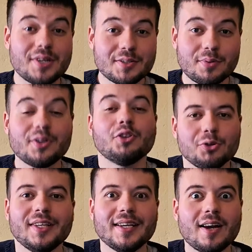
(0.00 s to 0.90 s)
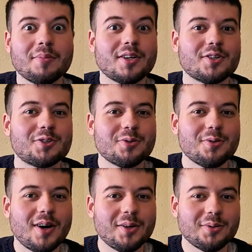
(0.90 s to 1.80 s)
BredzPro and today I'm gonna show
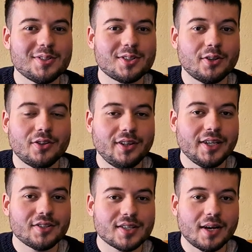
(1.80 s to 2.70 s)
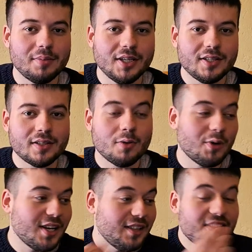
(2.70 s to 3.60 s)
you how to install the latest update
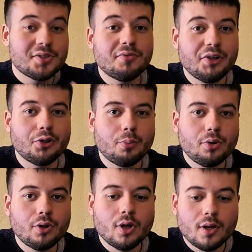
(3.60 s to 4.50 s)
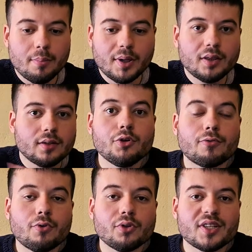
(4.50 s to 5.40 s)
when it is available, but your
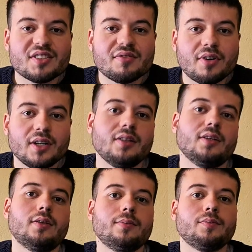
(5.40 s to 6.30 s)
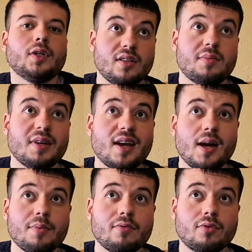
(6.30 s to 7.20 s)
phone doesn't find it. This may
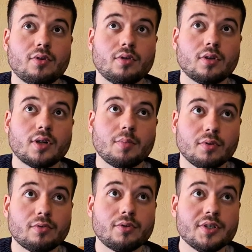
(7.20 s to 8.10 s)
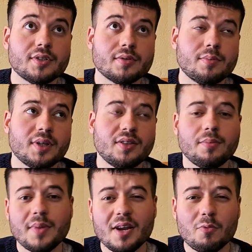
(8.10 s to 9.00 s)
happen for a couple of reasons, but the
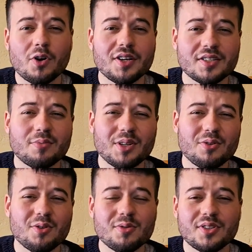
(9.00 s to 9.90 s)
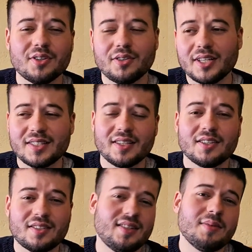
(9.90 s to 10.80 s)
main one is when you use, let's say,
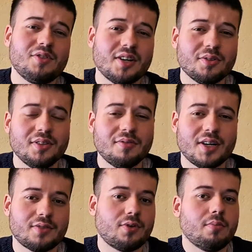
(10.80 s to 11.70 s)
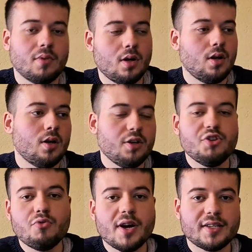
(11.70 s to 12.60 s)
a Snapdragon device from
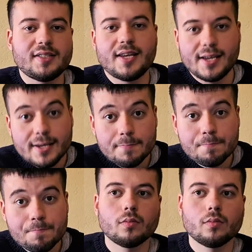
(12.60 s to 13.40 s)
USA